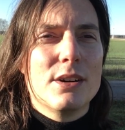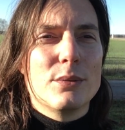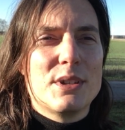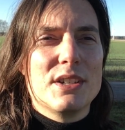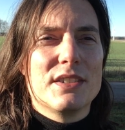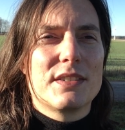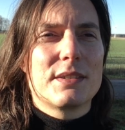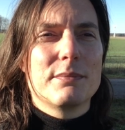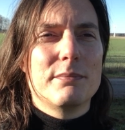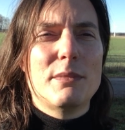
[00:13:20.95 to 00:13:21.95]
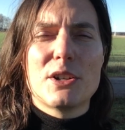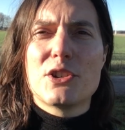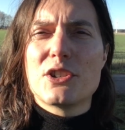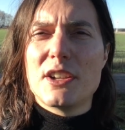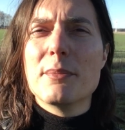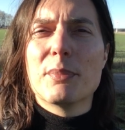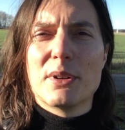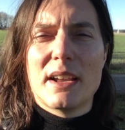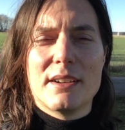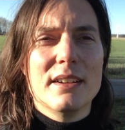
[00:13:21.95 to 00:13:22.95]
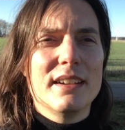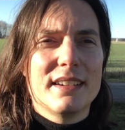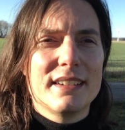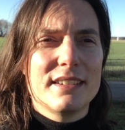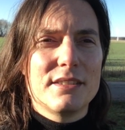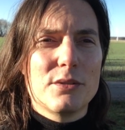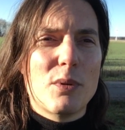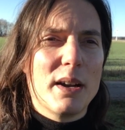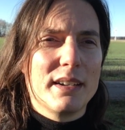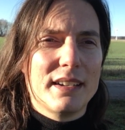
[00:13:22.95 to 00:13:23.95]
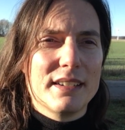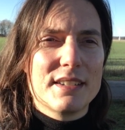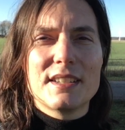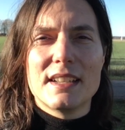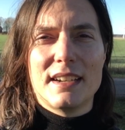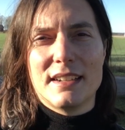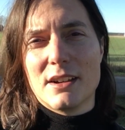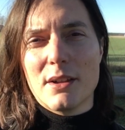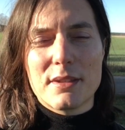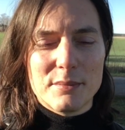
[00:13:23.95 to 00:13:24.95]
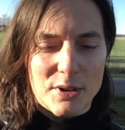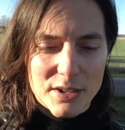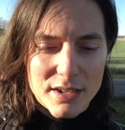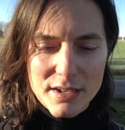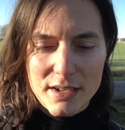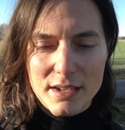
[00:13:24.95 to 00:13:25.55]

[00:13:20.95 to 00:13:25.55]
which is much cheaper than the one in the city in Gothenburg